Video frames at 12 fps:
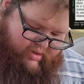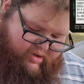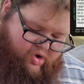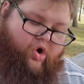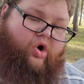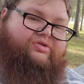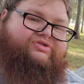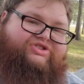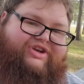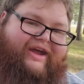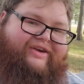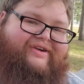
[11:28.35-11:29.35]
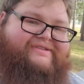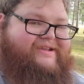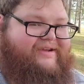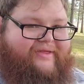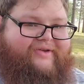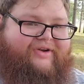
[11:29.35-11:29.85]
Old Chainer is
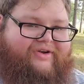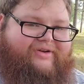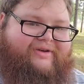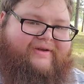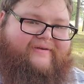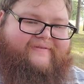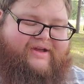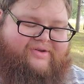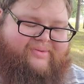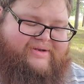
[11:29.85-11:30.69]
another good value